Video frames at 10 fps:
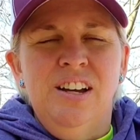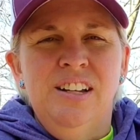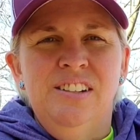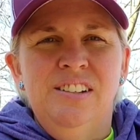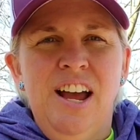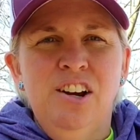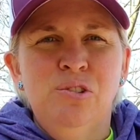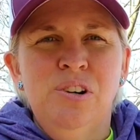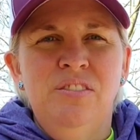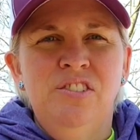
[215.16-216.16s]
uh,
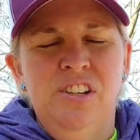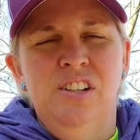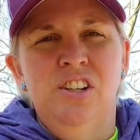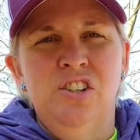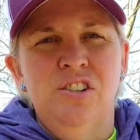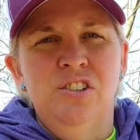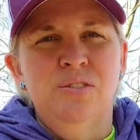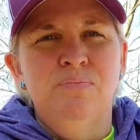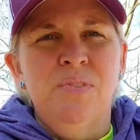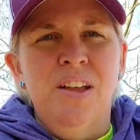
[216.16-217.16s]
doctrine of
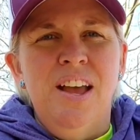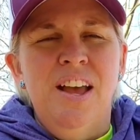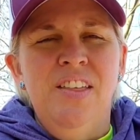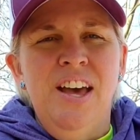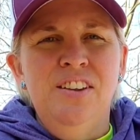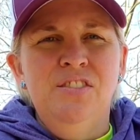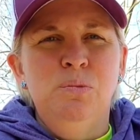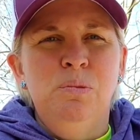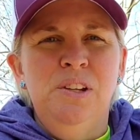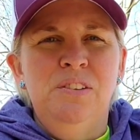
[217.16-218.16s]
signatures. And that is
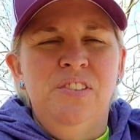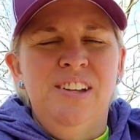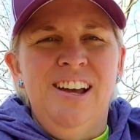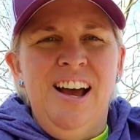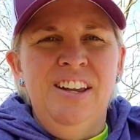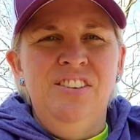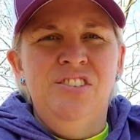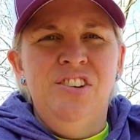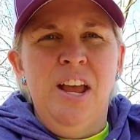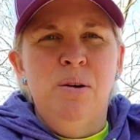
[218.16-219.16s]
the belief that God
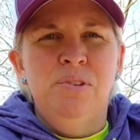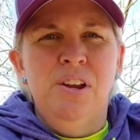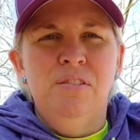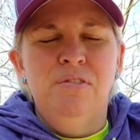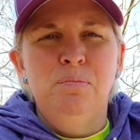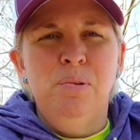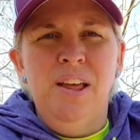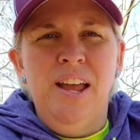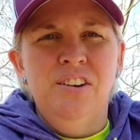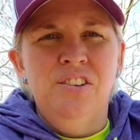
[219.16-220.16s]
stamped every
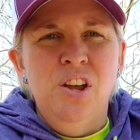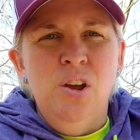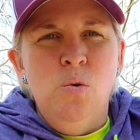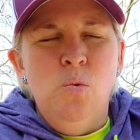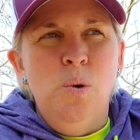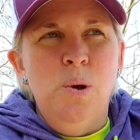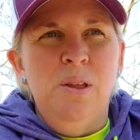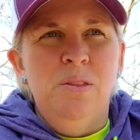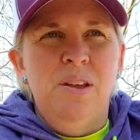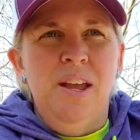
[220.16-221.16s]
plant
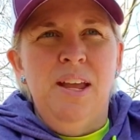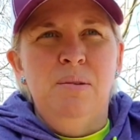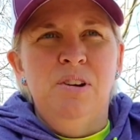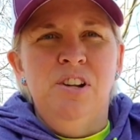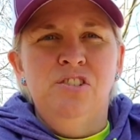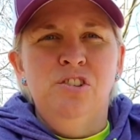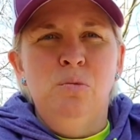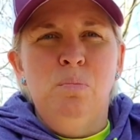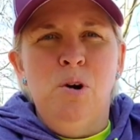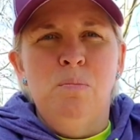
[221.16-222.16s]
with a
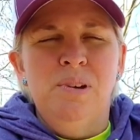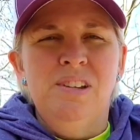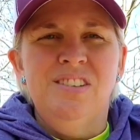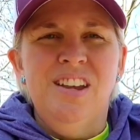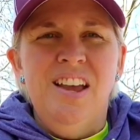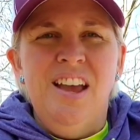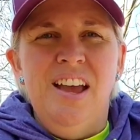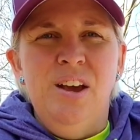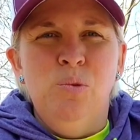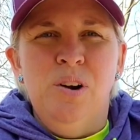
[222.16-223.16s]
medicinal purpose,
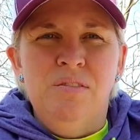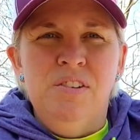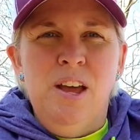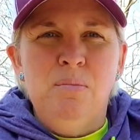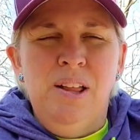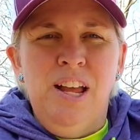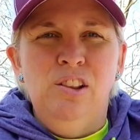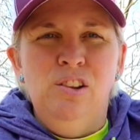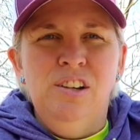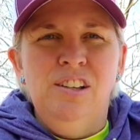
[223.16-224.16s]
and whatever that
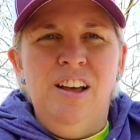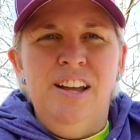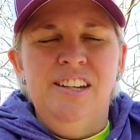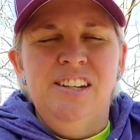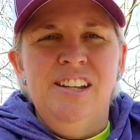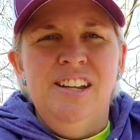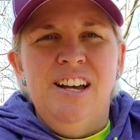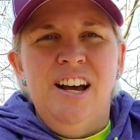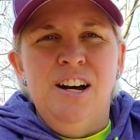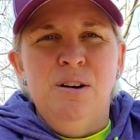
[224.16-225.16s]
plant looked like,
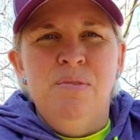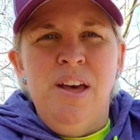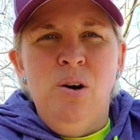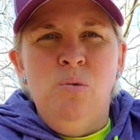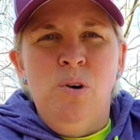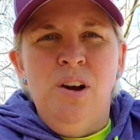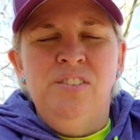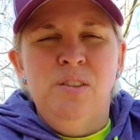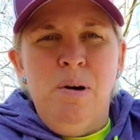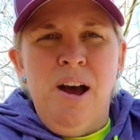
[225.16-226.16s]
um, that
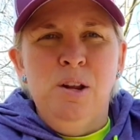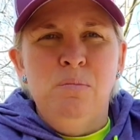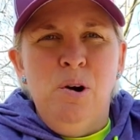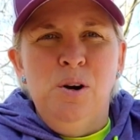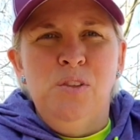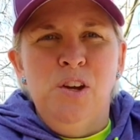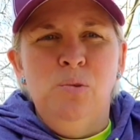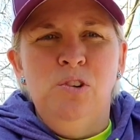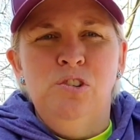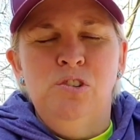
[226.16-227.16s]
was the body part that it
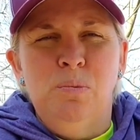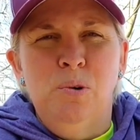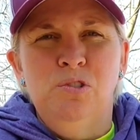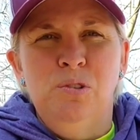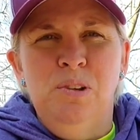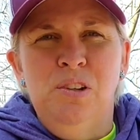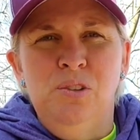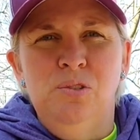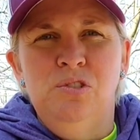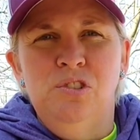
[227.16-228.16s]
was supposed to be
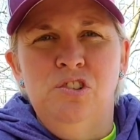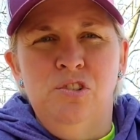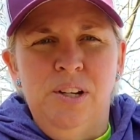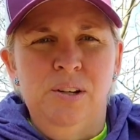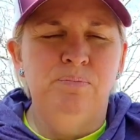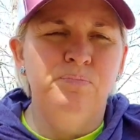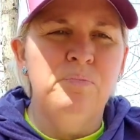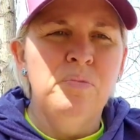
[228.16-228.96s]
used to treat.